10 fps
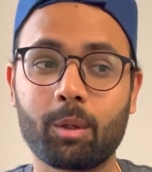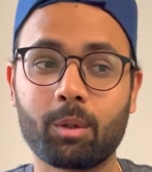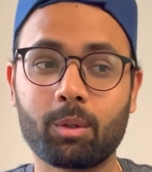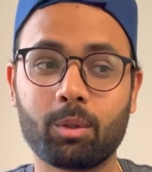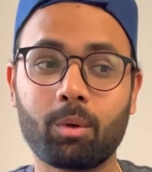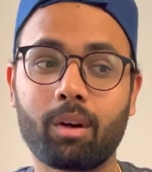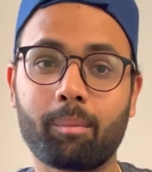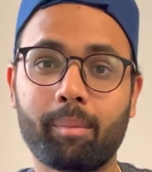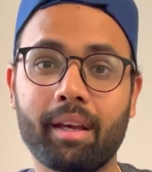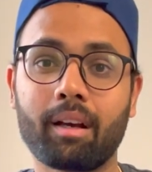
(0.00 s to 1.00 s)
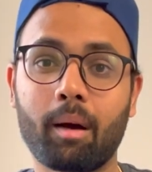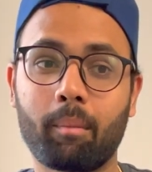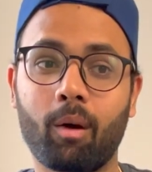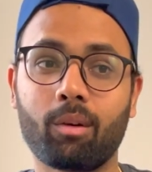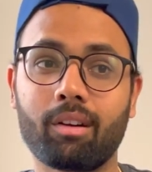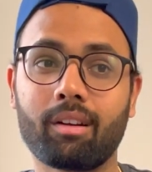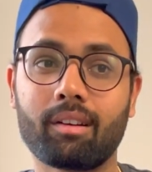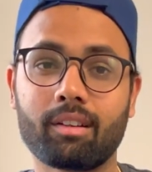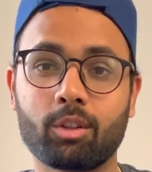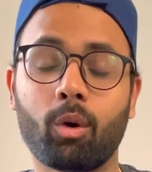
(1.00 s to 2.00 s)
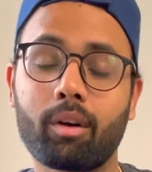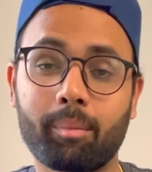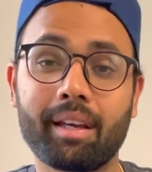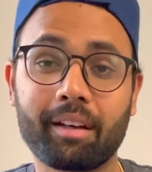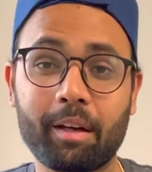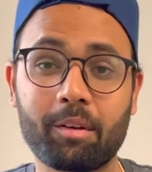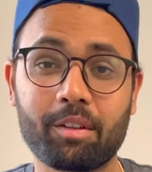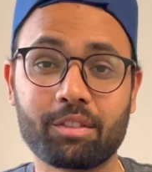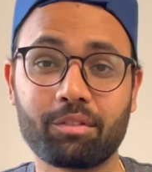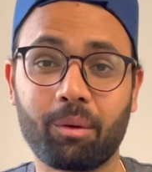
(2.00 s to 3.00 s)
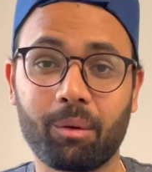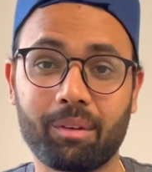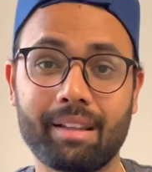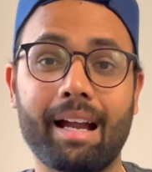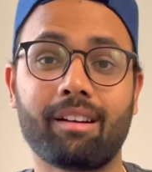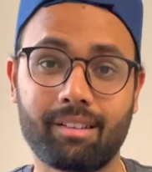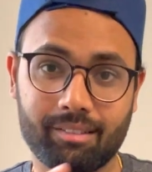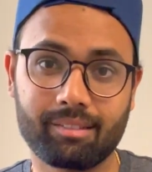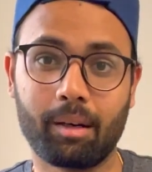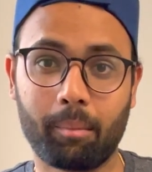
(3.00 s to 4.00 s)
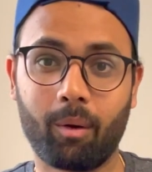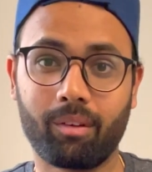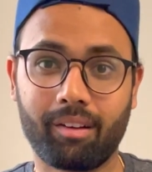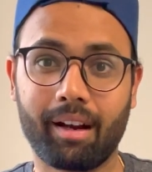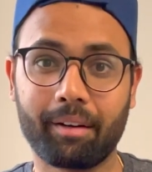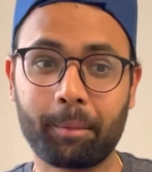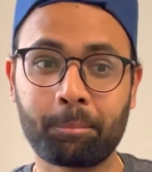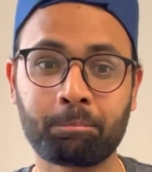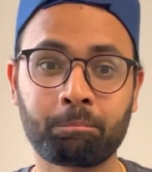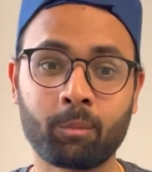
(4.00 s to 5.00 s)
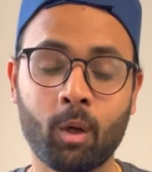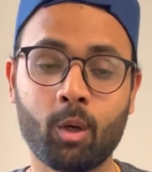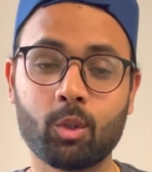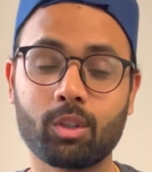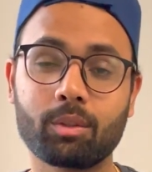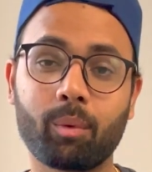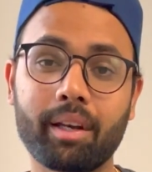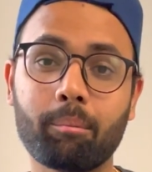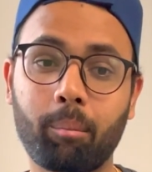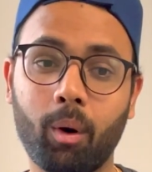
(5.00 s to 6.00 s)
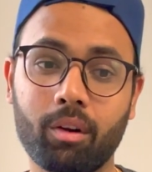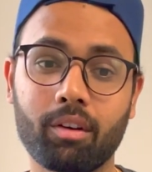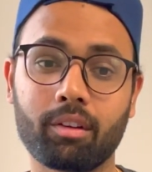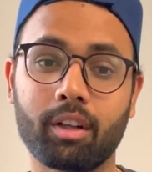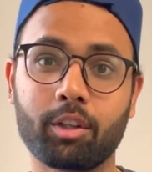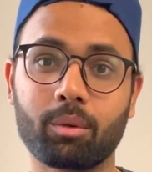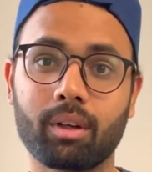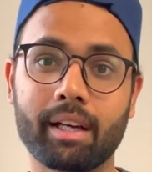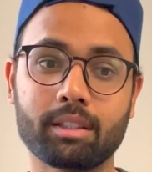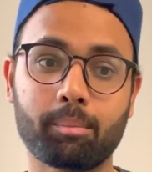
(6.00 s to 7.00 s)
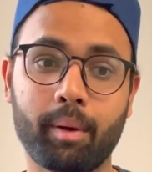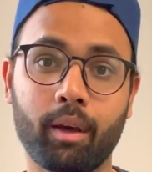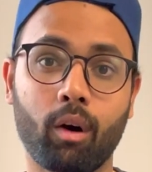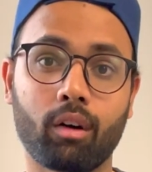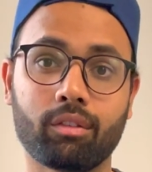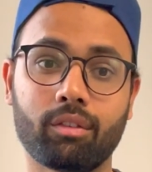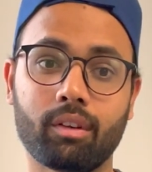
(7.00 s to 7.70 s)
you are paying interest for that amount, right? So it's very important that you guys pay off